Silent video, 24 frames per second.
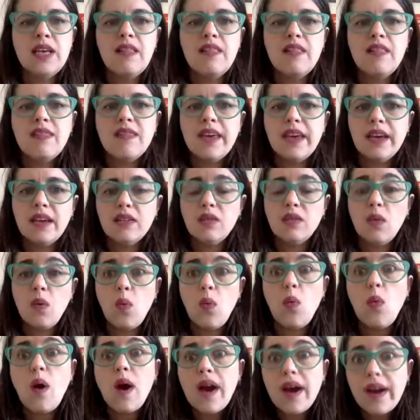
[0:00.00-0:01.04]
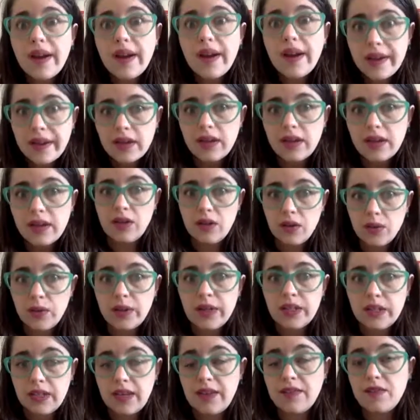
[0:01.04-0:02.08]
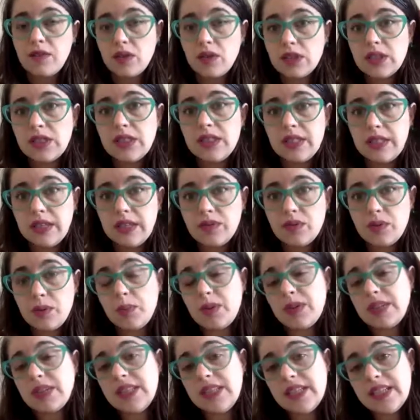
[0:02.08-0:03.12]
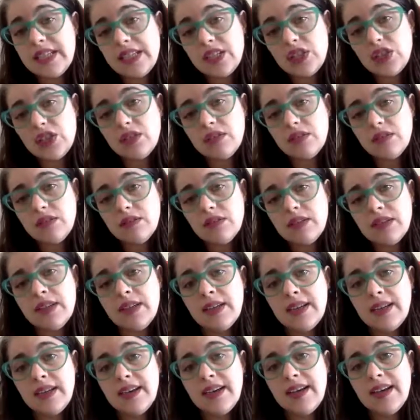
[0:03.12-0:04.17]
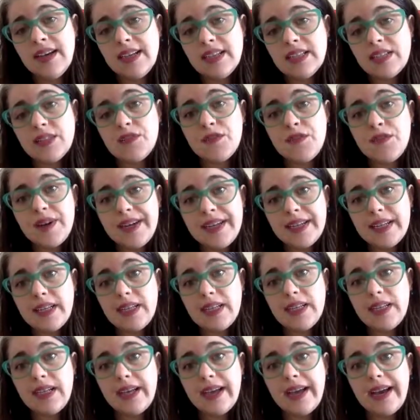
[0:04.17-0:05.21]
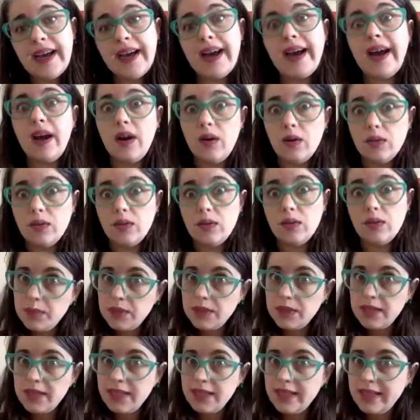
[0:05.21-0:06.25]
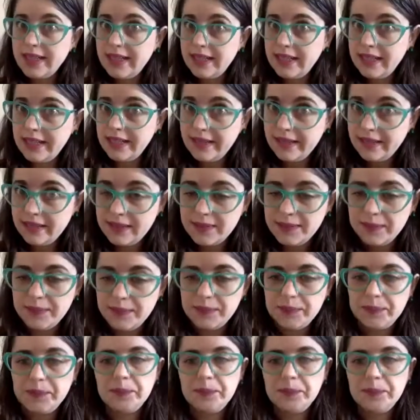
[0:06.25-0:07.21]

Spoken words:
Then why including diversity and representation. And finally, how, some tips and ideas.